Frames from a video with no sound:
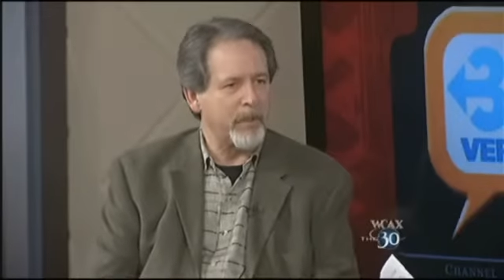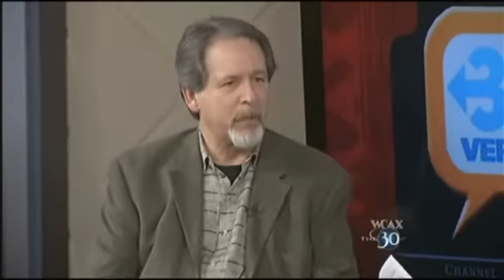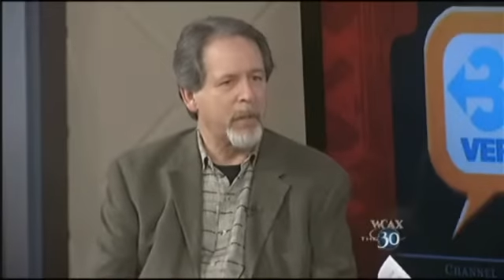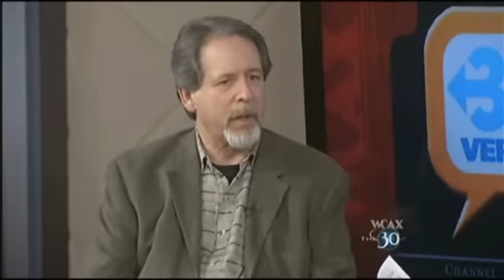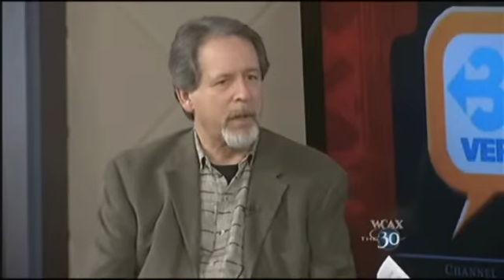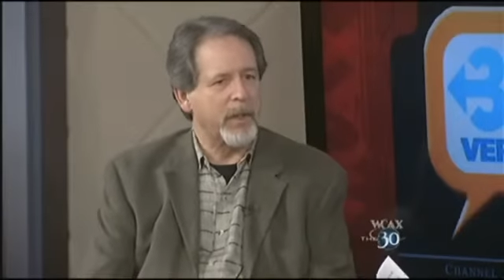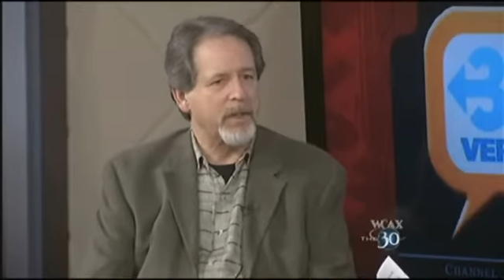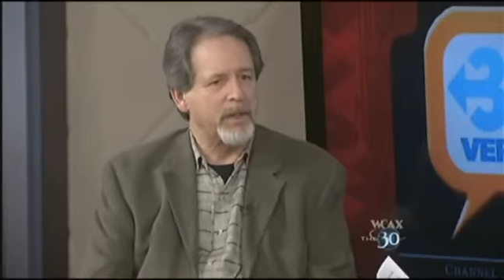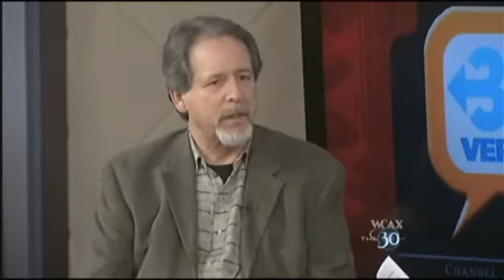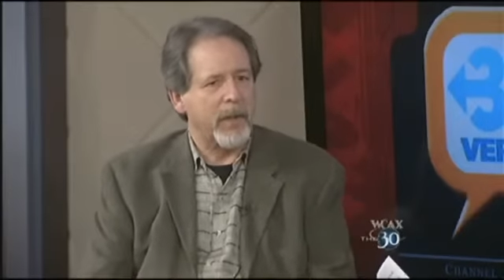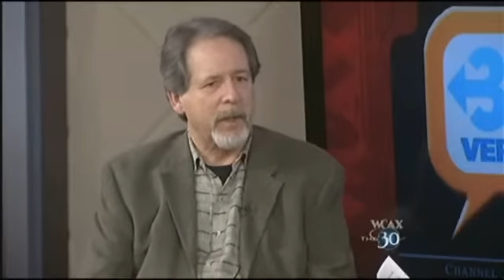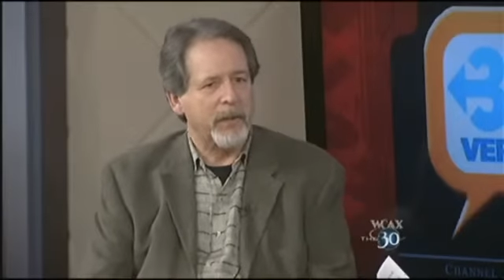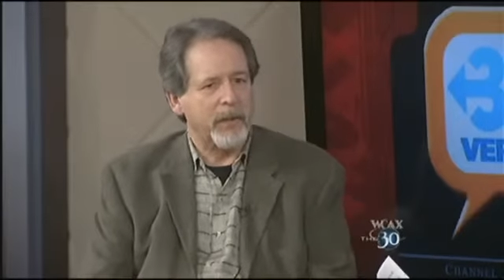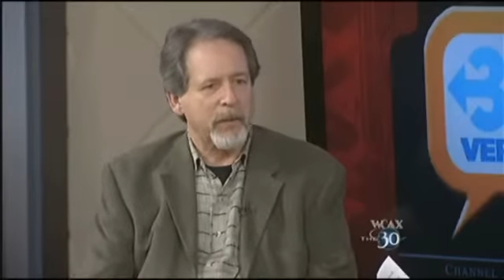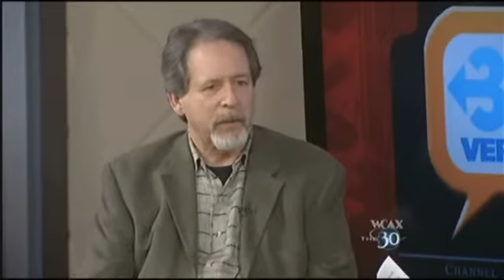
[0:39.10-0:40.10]
Vermont is
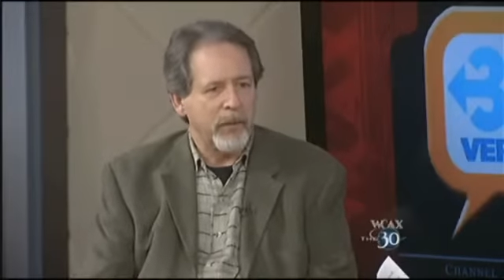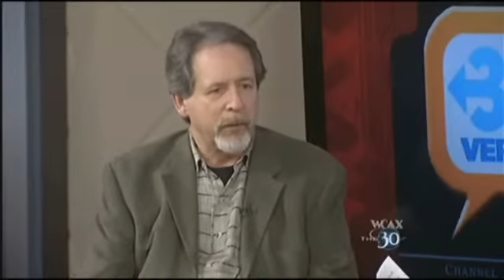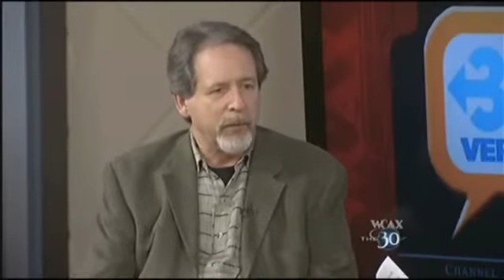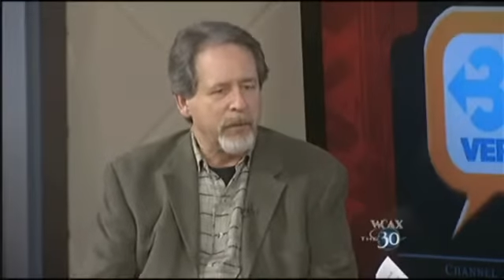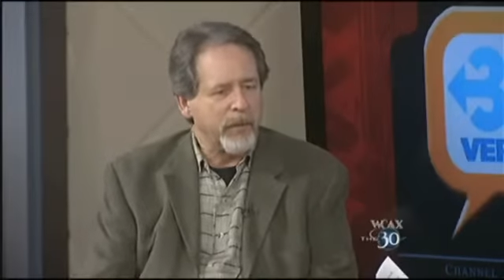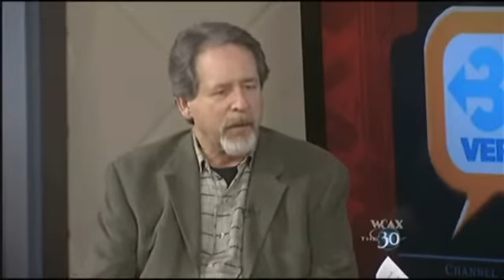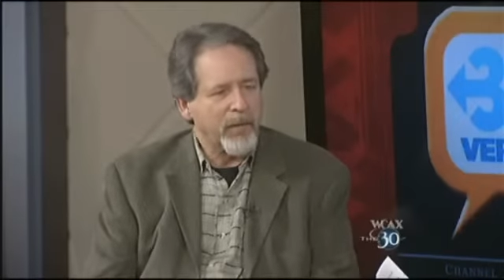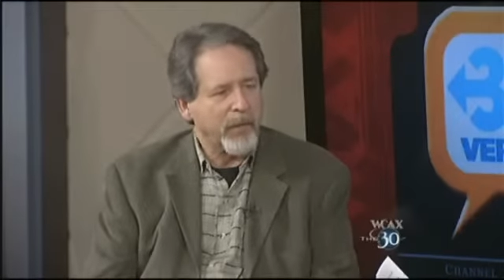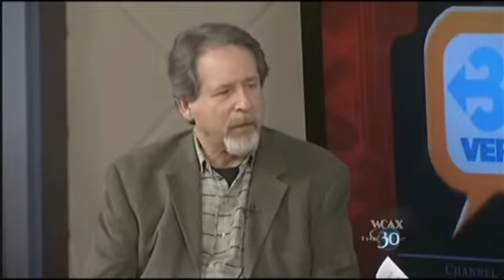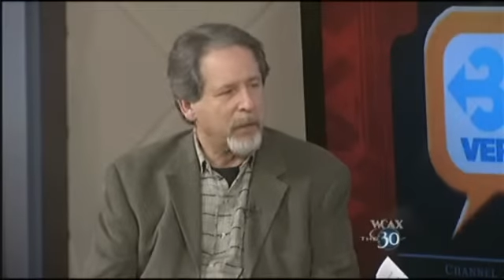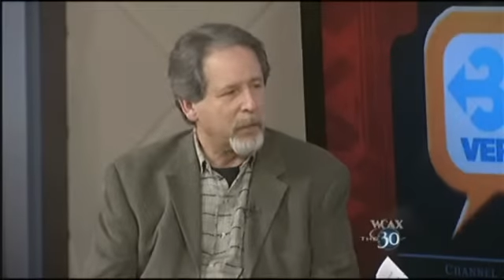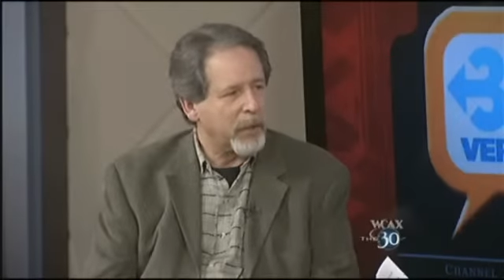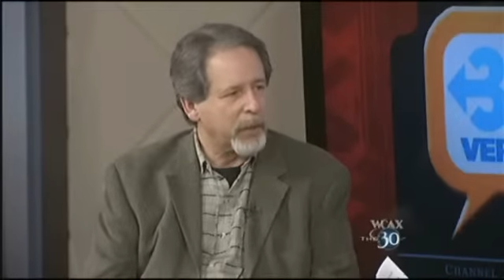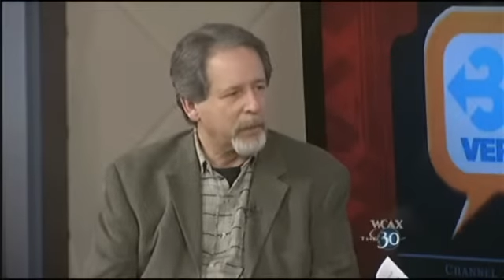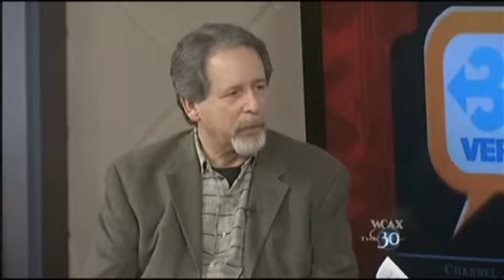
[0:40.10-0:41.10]
about
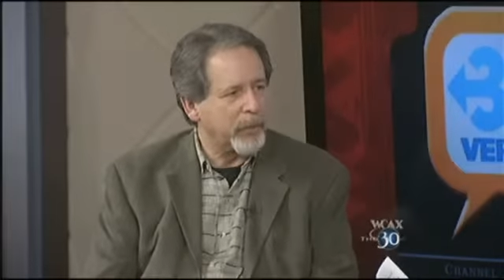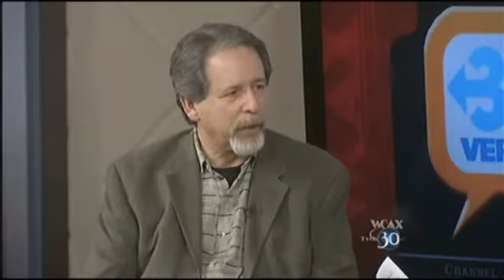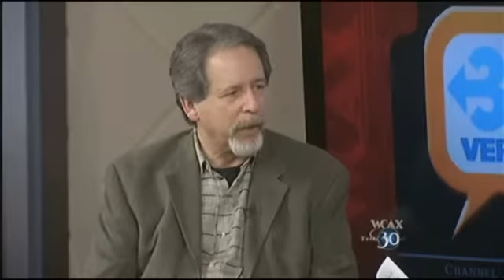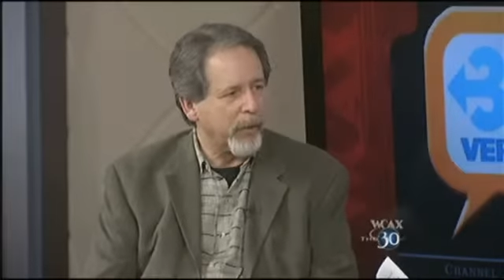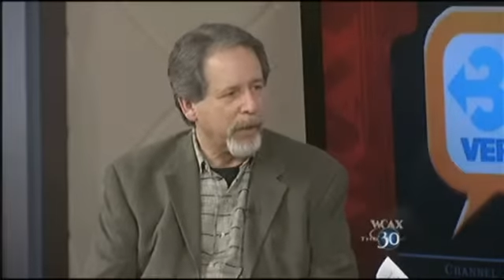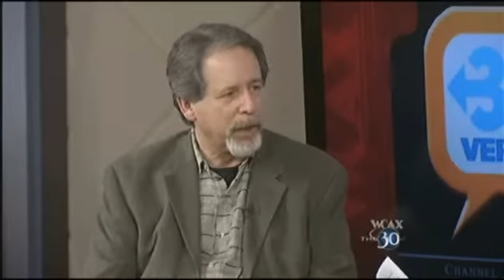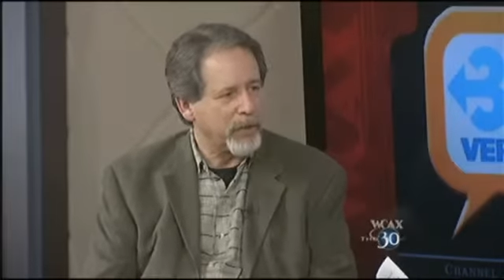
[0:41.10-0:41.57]
3,500 people that are